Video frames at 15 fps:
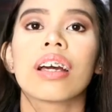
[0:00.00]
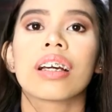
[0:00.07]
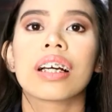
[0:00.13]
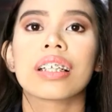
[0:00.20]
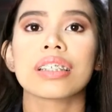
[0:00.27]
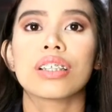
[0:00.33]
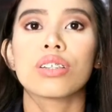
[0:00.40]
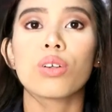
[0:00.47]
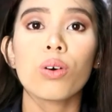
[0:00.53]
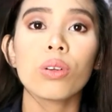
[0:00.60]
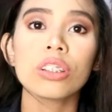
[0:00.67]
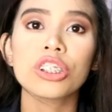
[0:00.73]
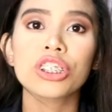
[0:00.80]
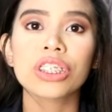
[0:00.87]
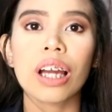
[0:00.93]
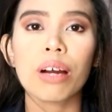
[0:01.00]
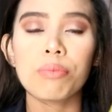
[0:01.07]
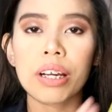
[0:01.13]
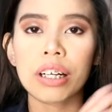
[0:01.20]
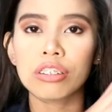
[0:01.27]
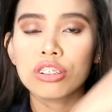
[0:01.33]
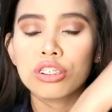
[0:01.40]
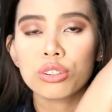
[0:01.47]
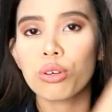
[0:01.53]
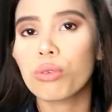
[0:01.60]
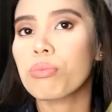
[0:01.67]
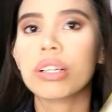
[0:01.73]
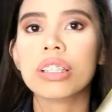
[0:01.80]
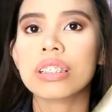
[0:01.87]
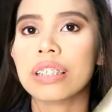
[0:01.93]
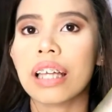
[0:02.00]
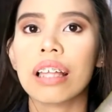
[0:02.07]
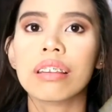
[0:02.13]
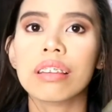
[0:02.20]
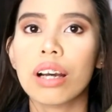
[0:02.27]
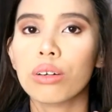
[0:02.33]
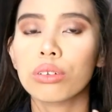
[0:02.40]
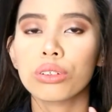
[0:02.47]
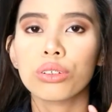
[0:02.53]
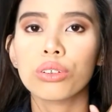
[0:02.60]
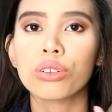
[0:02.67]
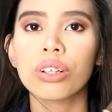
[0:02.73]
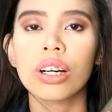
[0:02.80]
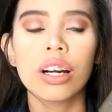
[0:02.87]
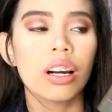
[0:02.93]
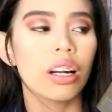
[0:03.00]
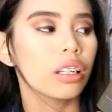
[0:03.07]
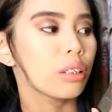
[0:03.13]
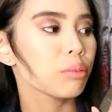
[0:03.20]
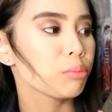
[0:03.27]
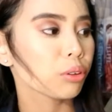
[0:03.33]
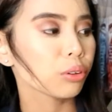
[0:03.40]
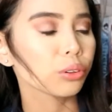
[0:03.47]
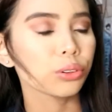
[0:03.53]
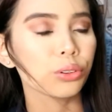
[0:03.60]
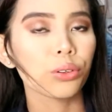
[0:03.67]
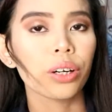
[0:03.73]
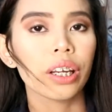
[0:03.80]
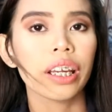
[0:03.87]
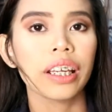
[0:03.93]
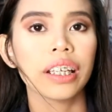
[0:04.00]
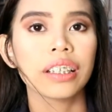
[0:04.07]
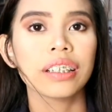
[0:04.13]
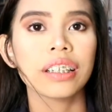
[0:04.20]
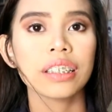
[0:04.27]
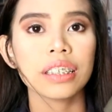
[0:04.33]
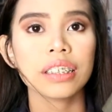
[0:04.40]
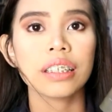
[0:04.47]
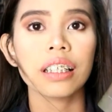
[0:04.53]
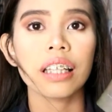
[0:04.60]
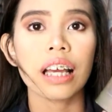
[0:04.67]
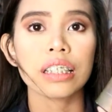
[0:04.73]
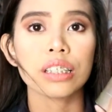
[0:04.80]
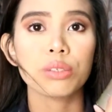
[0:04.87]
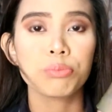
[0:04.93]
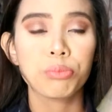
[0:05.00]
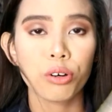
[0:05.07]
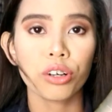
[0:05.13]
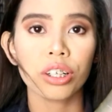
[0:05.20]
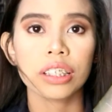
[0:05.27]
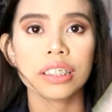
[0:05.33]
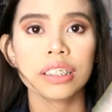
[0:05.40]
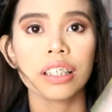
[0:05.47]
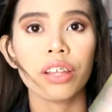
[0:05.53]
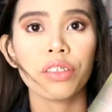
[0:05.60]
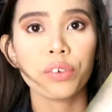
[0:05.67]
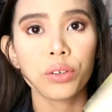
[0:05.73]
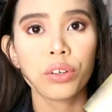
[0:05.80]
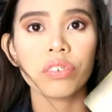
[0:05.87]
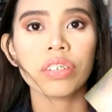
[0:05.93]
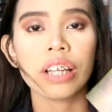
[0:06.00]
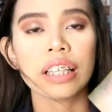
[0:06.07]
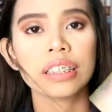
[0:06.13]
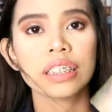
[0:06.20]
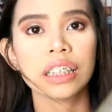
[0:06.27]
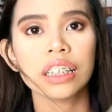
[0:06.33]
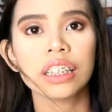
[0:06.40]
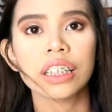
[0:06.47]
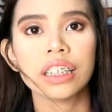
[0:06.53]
Kasi gold siya. Parang gusto kong mag-stand out tong librong to. And this is the last book sa Throne of Glass series.